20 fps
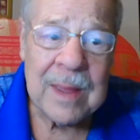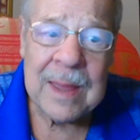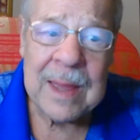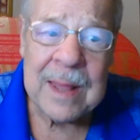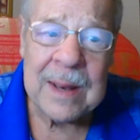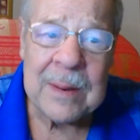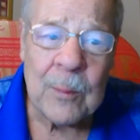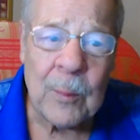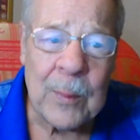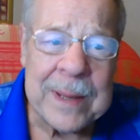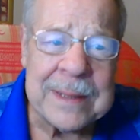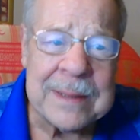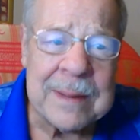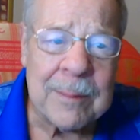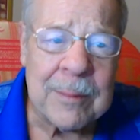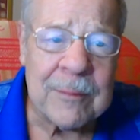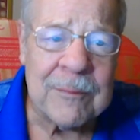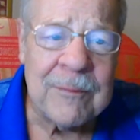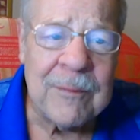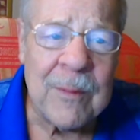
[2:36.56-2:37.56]
And in week
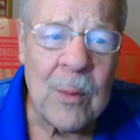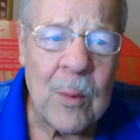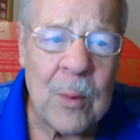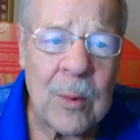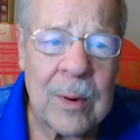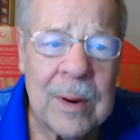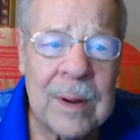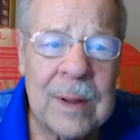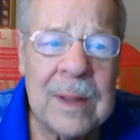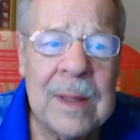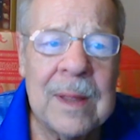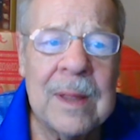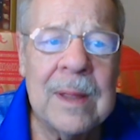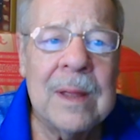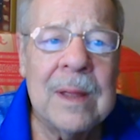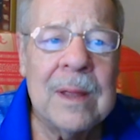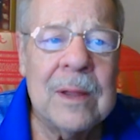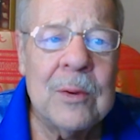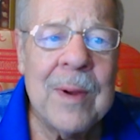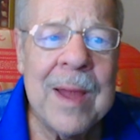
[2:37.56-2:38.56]
number four,
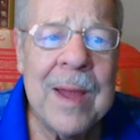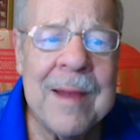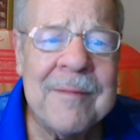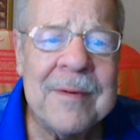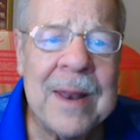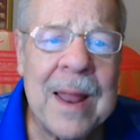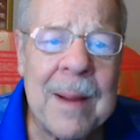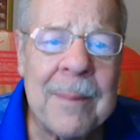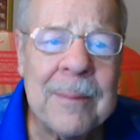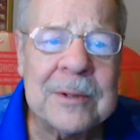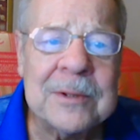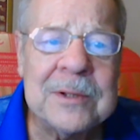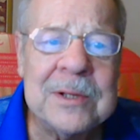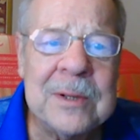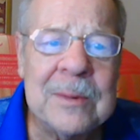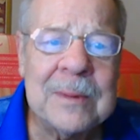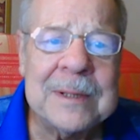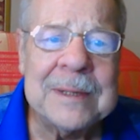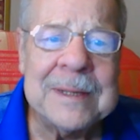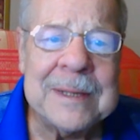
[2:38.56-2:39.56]
you have an
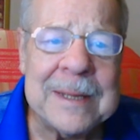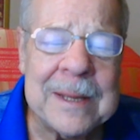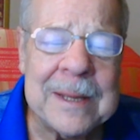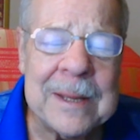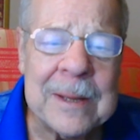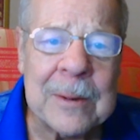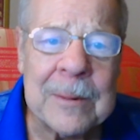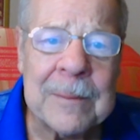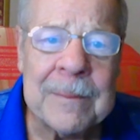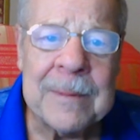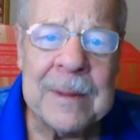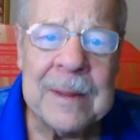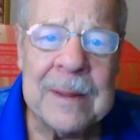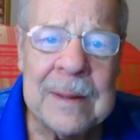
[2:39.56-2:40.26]
opportunity here